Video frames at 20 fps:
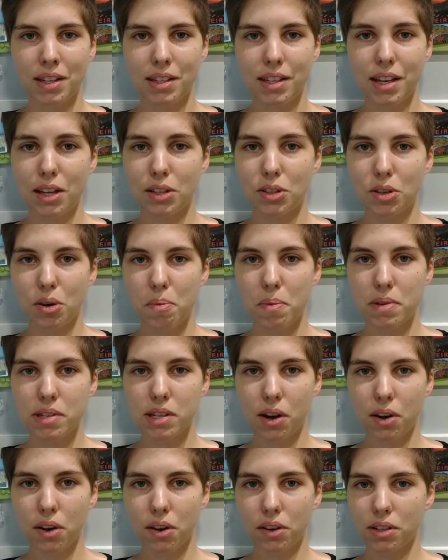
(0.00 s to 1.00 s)
yeah, don't miss
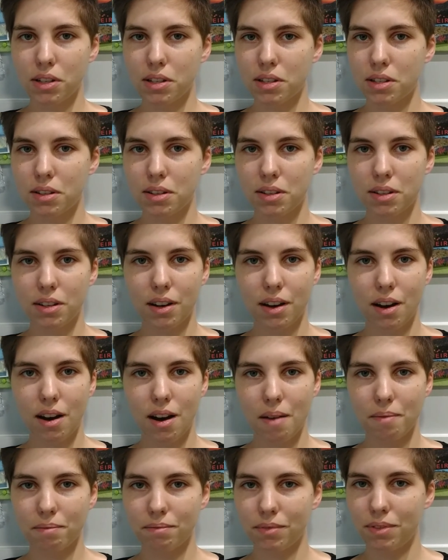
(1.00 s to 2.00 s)
out on this.
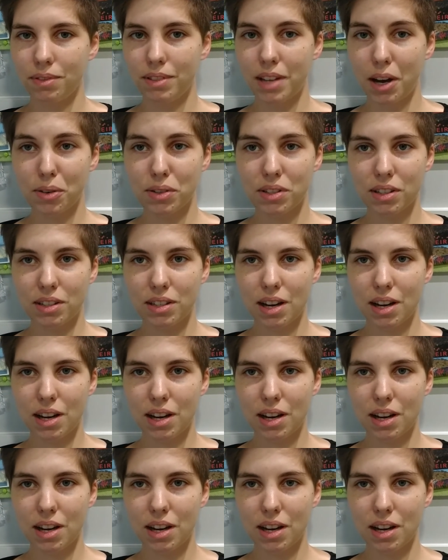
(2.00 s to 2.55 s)
Now's the